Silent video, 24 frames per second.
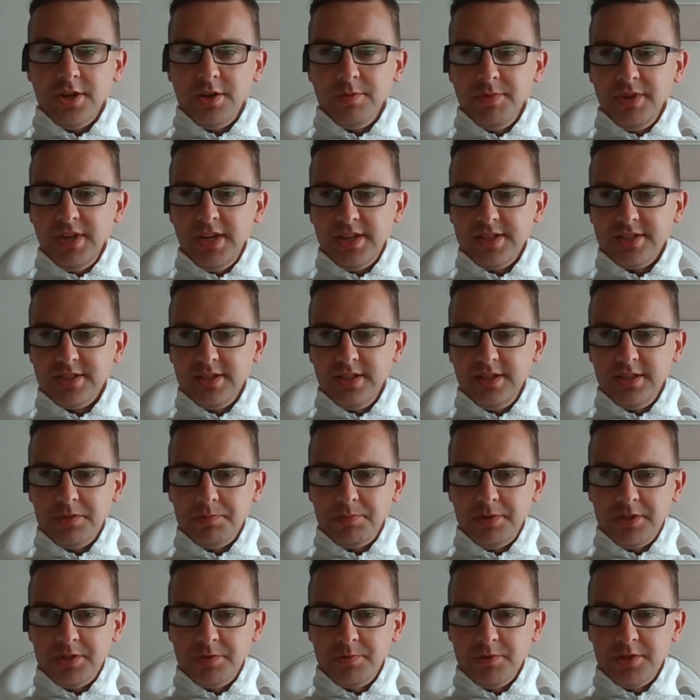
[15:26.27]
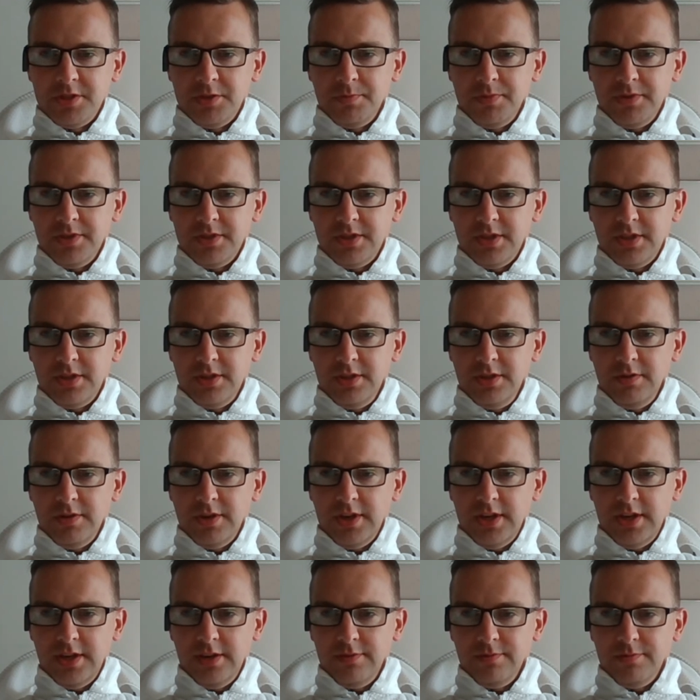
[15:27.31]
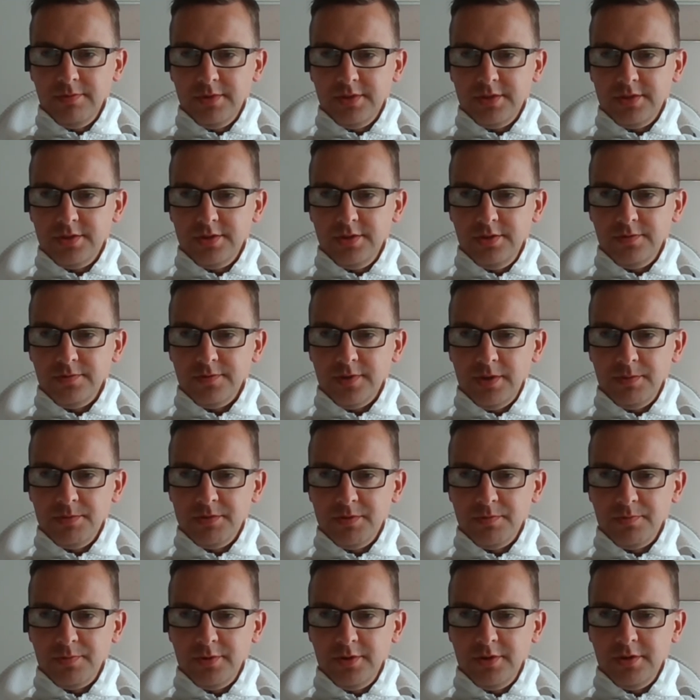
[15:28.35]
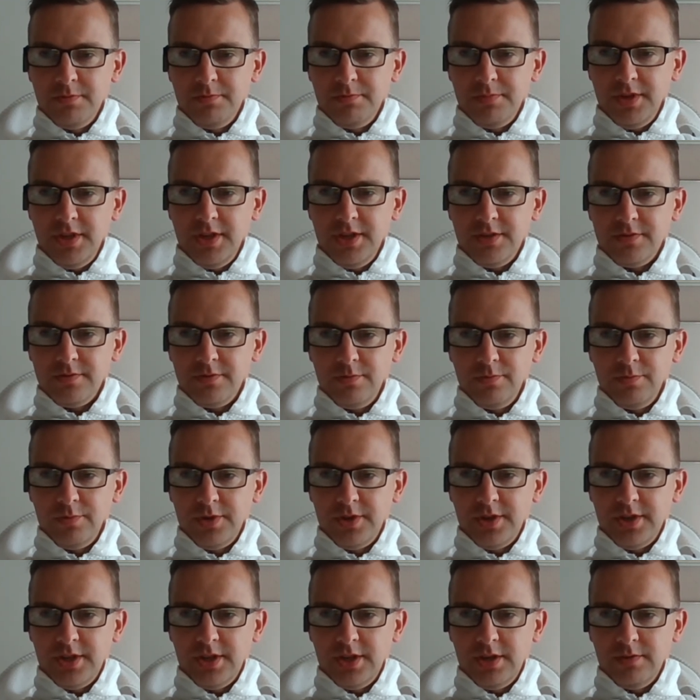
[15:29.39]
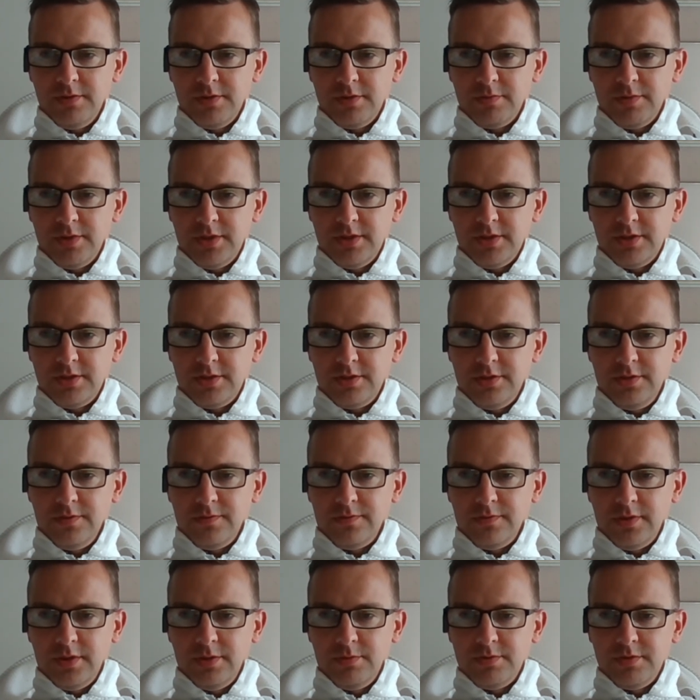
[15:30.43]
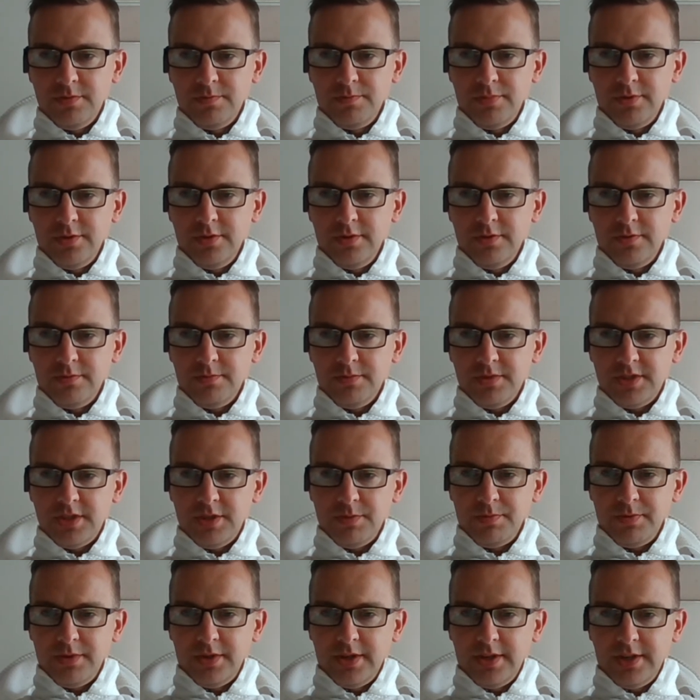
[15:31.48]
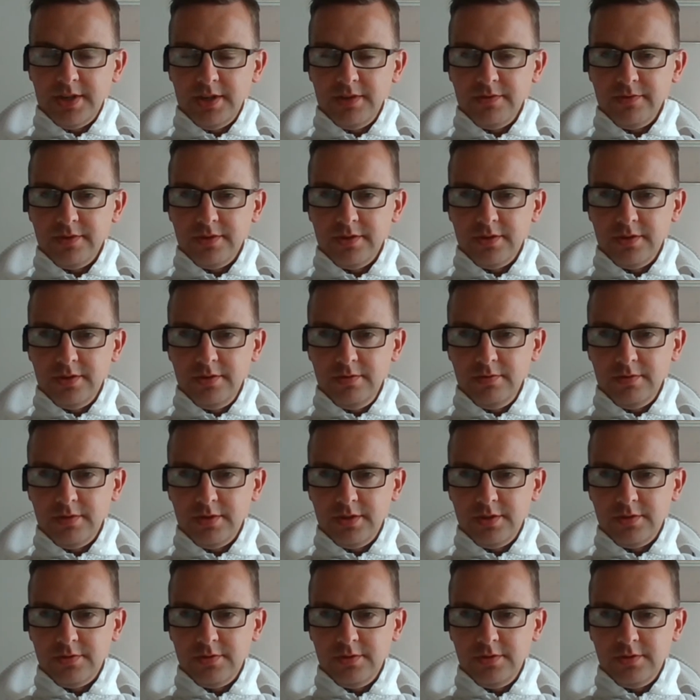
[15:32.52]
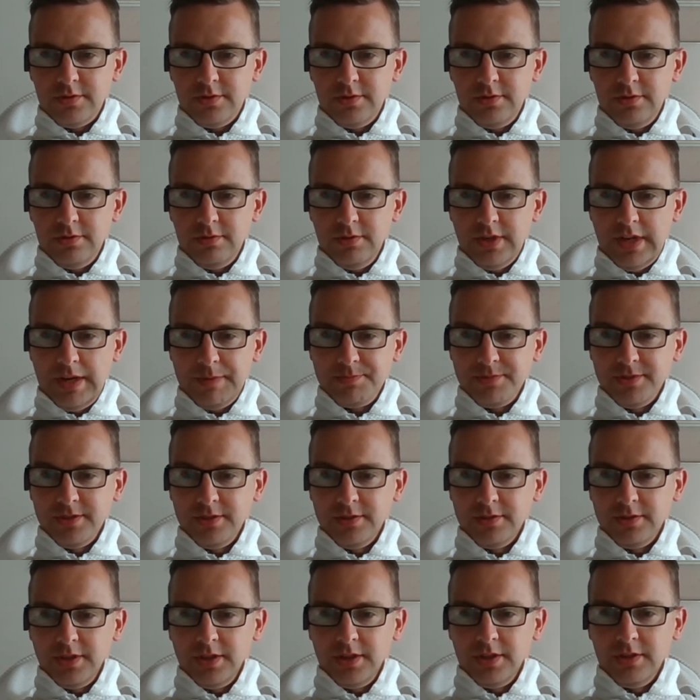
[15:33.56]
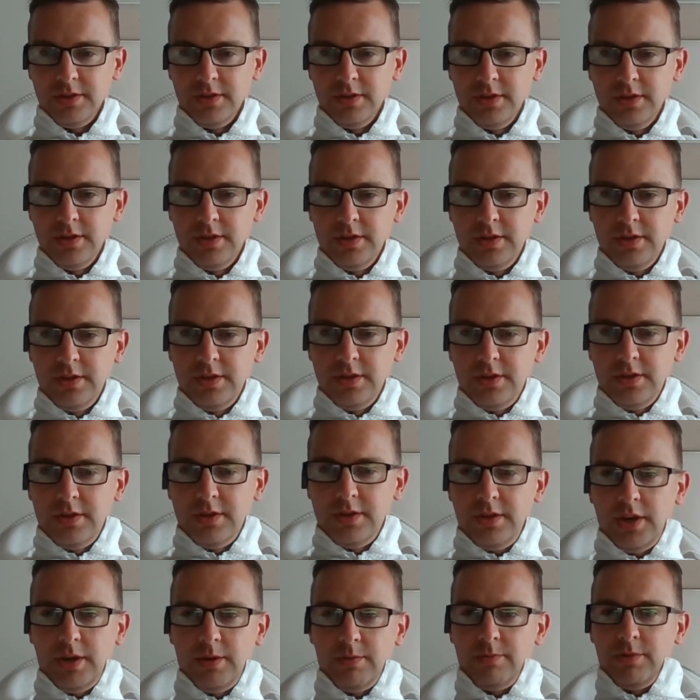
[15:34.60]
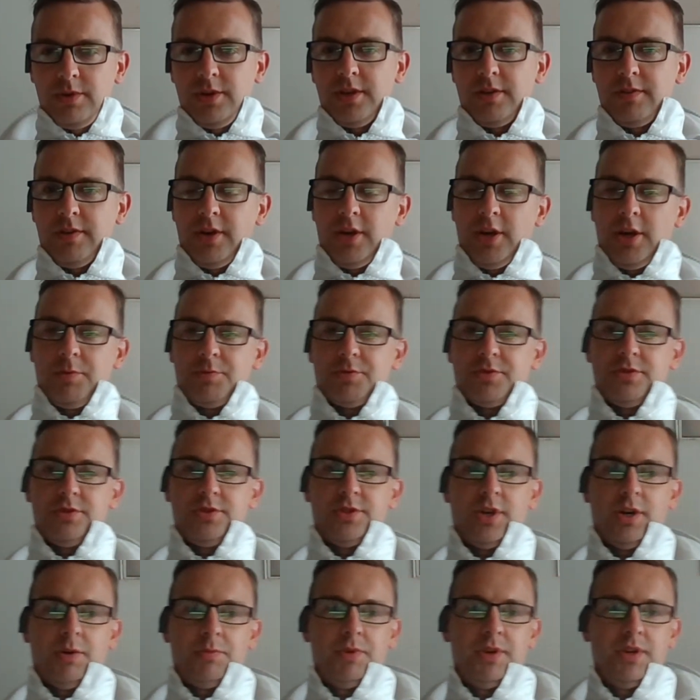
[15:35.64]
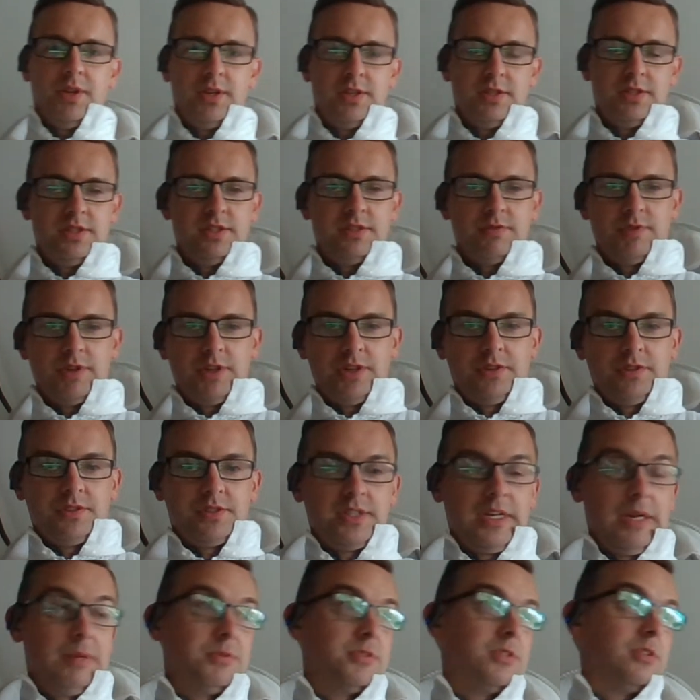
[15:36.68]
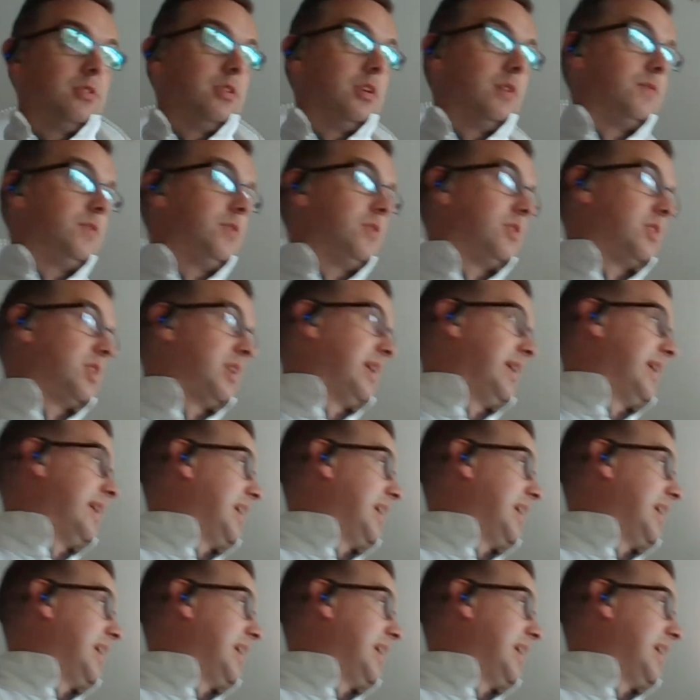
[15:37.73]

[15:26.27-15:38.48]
Jeremy asking, is it possible to build a new hive with two frames of brood and bees from one hive, as well as two frames of brood from a separate hive and a nuc, introduce a new queen? Absolutely. Yeah, really great option, Jeremy. And this is a really good time to do it. If you've got